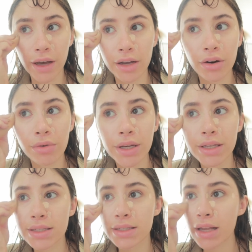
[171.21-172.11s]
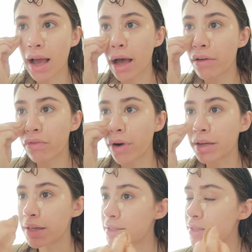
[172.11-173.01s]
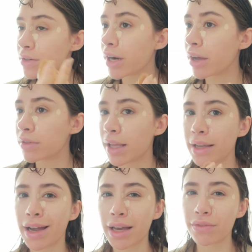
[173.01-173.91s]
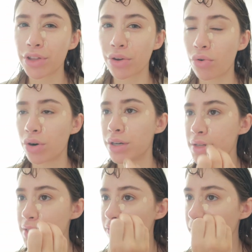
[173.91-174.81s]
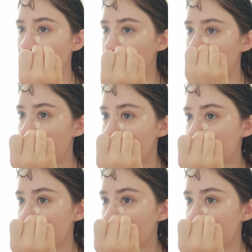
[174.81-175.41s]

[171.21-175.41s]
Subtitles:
I always have redness around like kind of the corners of my face.